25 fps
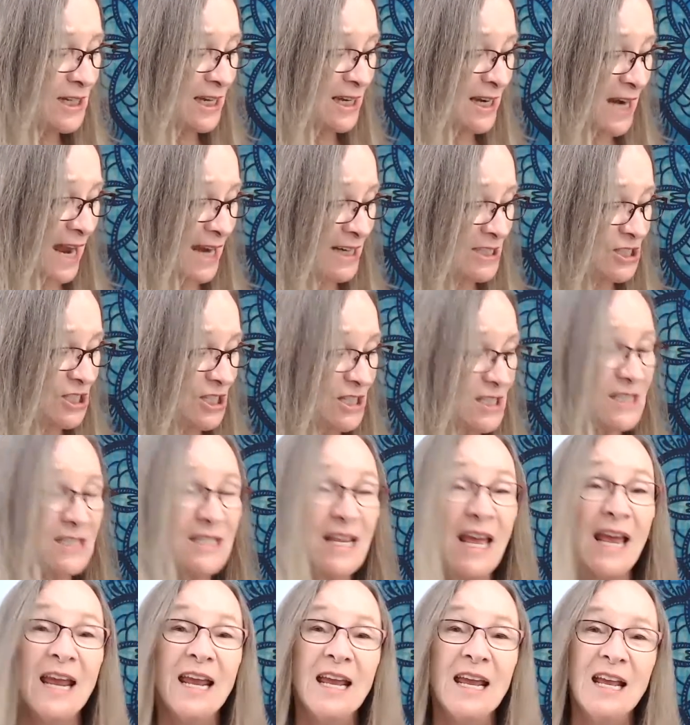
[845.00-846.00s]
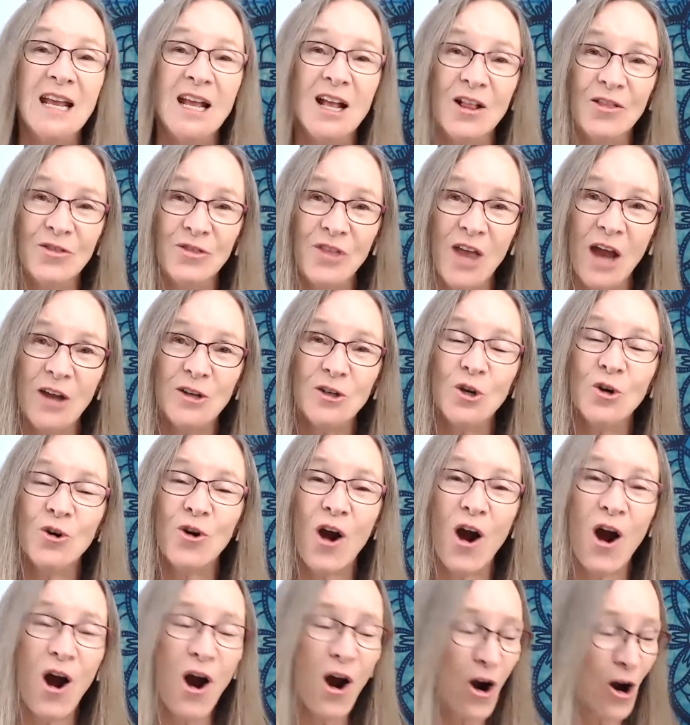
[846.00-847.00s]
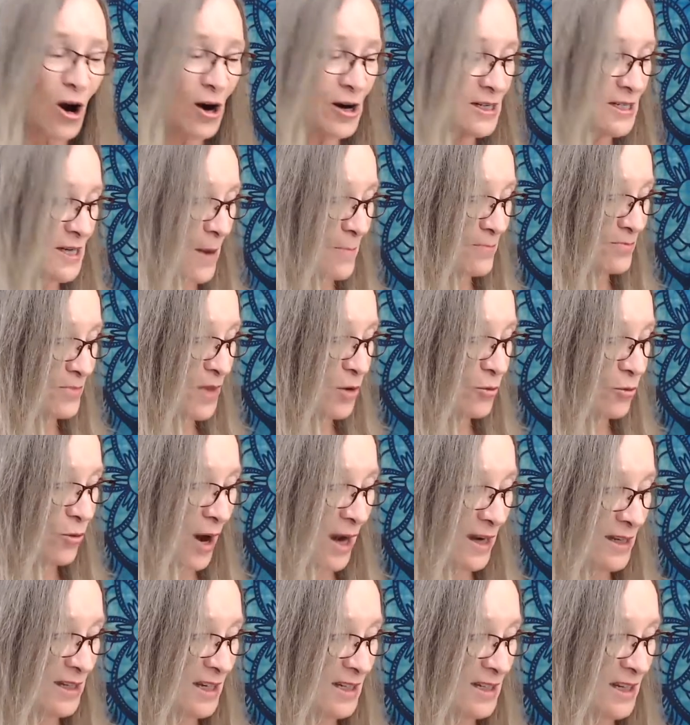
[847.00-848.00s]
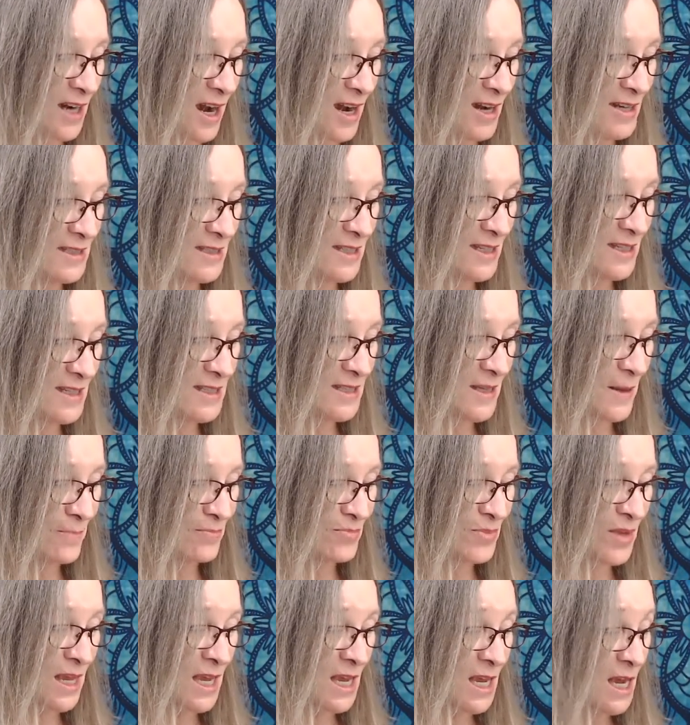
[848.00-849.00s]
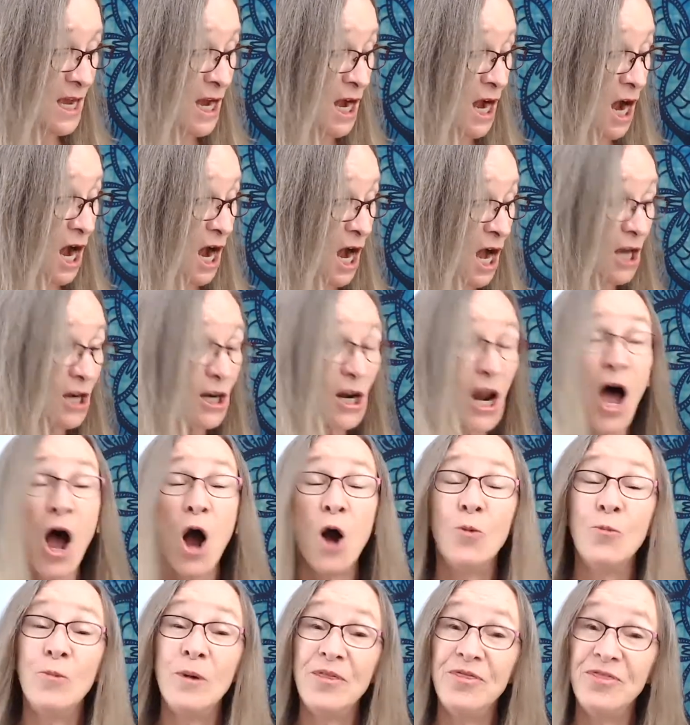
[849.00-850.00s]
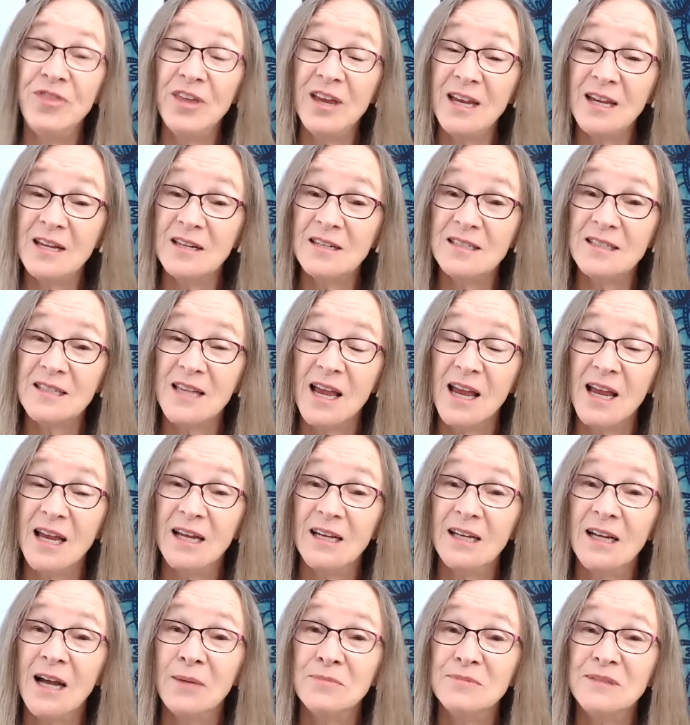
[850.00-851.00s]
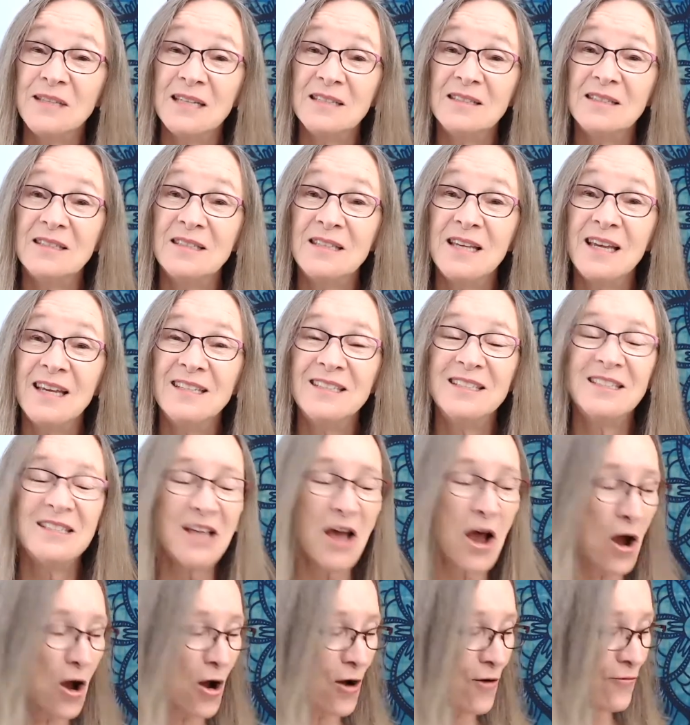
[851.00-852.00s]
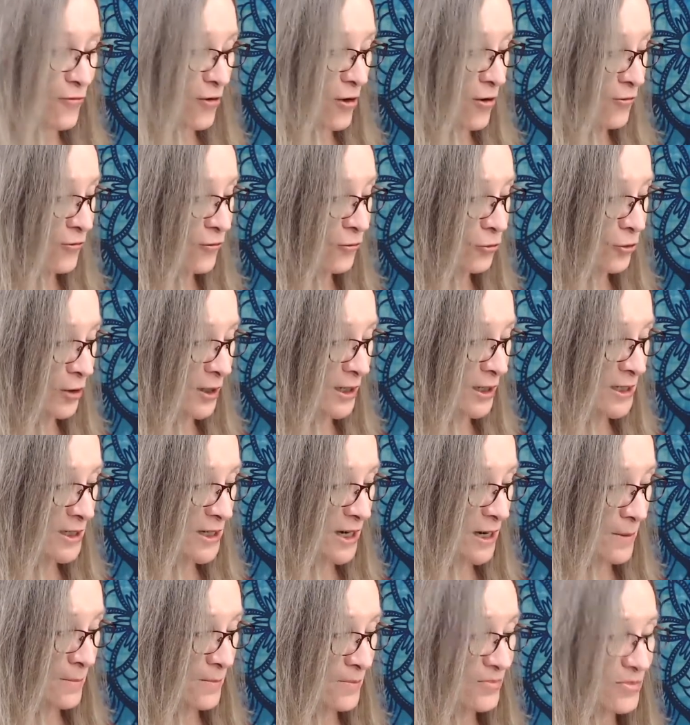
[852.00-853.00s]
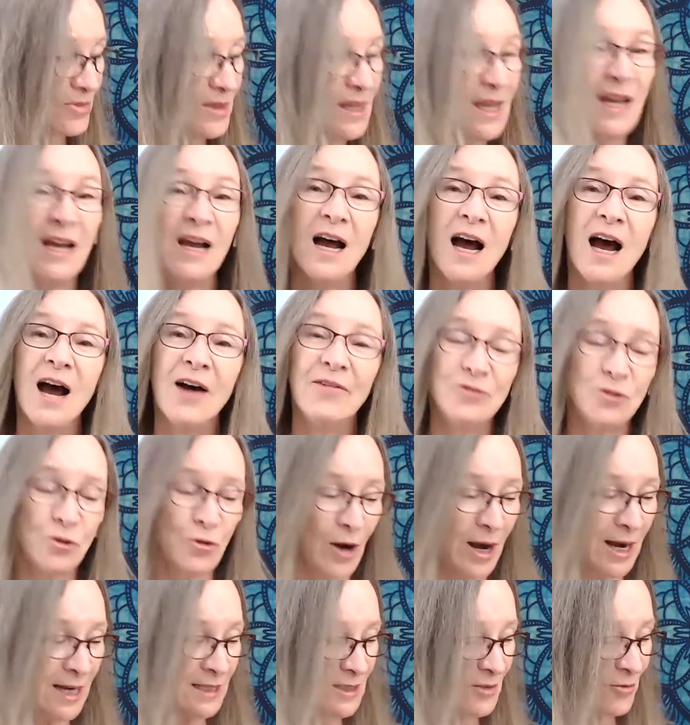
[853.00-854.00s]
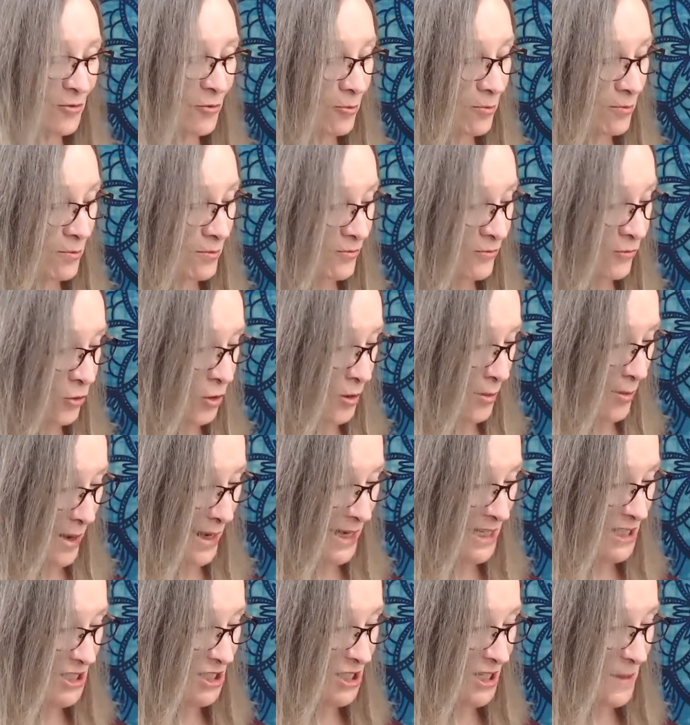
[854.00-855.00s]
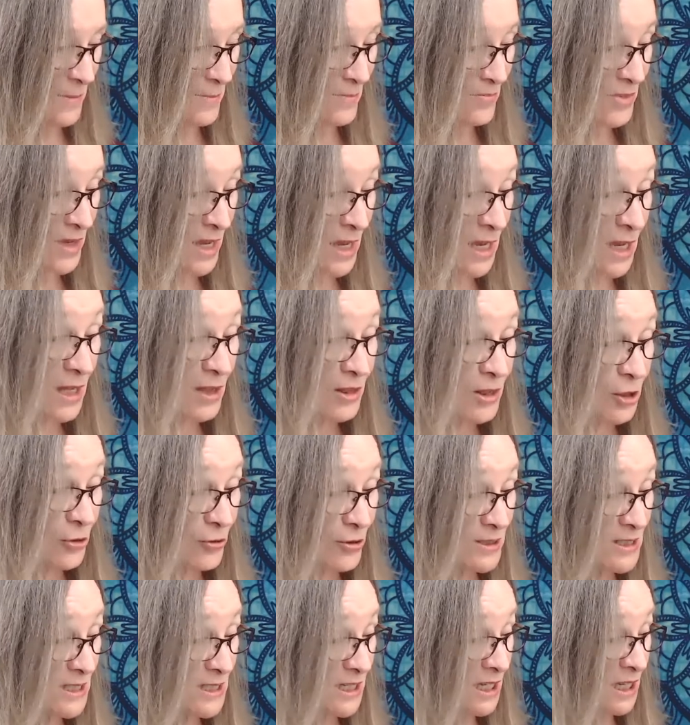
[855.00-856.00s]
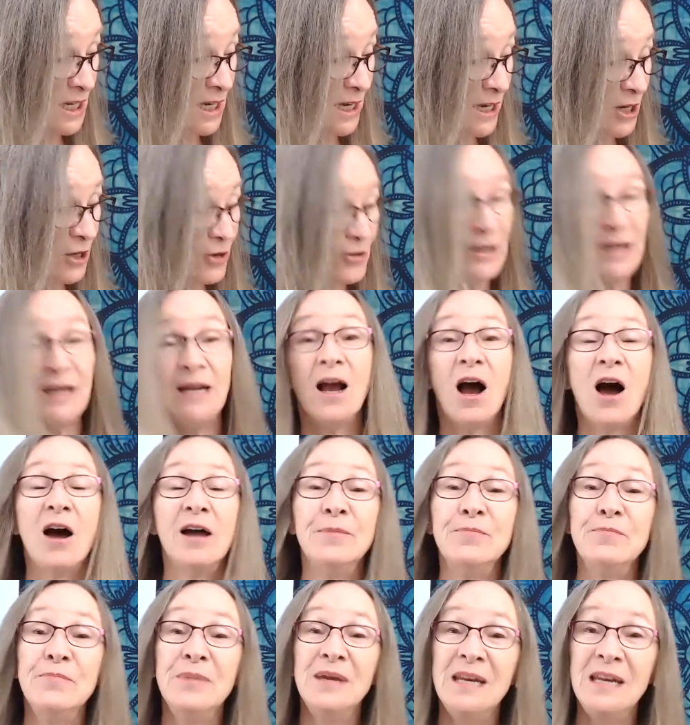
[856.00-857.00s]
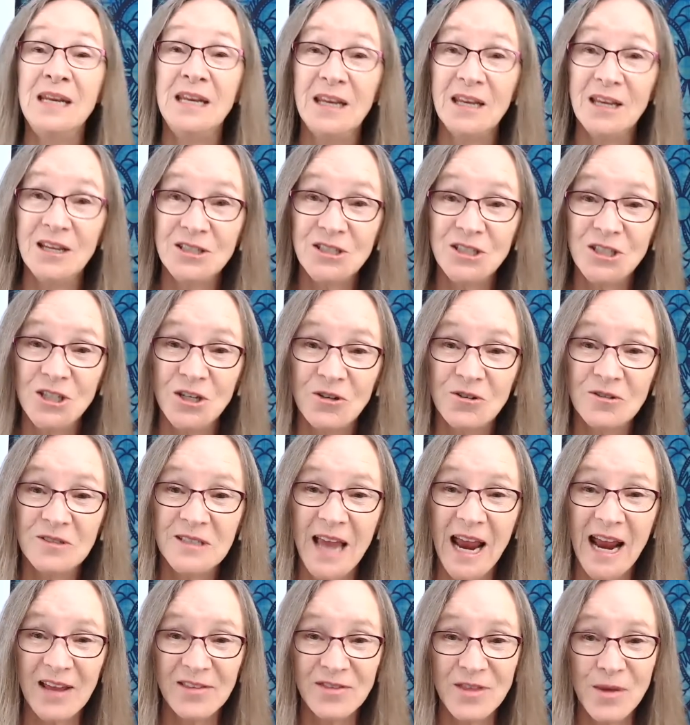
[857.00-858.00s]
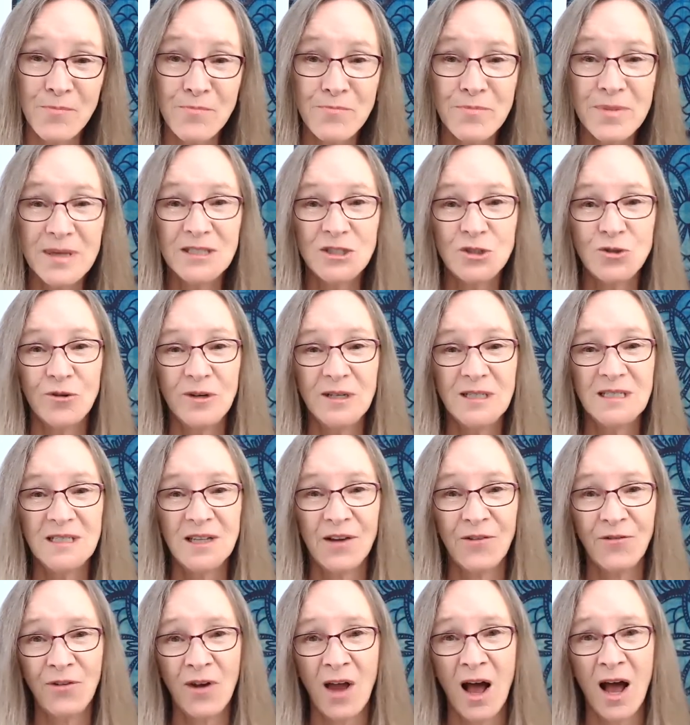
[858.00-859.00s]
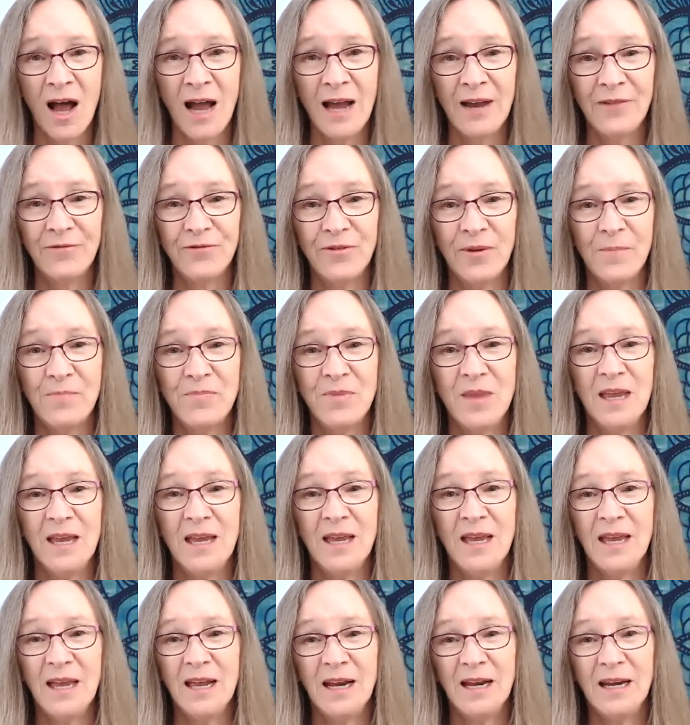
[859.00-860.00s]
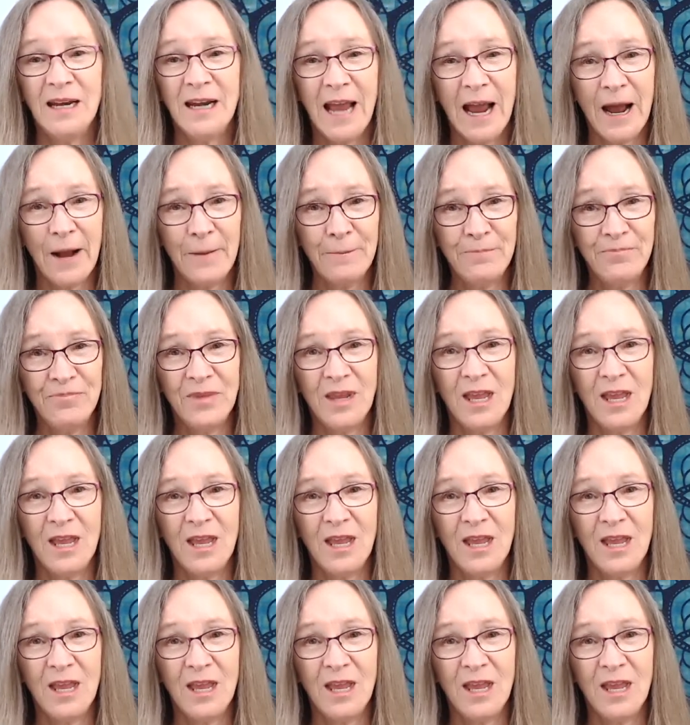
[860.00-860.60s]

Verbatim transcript: connections that your heart recognizes. Along with this comes a sense of freedom, of transformation. There is clarity on many issues and the mysteries of life. Now,